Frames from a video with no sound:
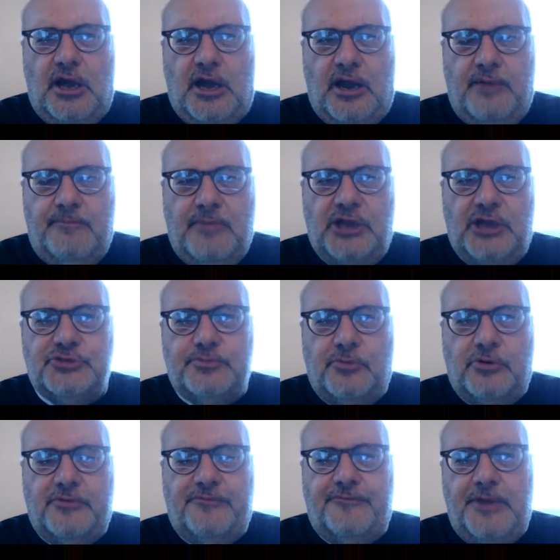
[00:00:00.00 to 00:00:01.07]
are much
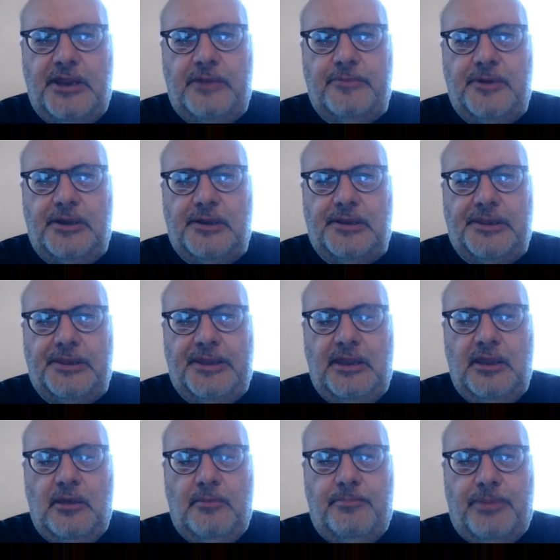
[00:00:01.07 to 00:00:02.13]
more frequently
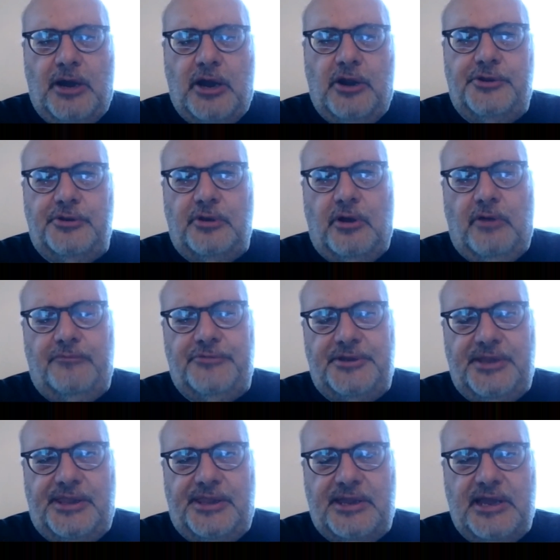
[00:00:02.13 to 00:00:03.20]
part of the
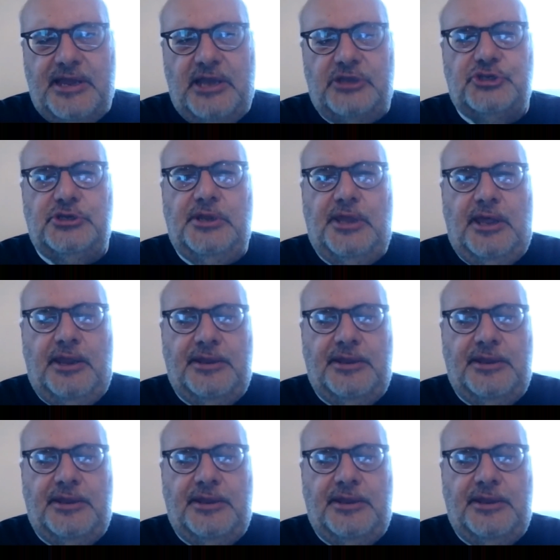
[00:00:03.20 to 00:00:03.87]
discussion,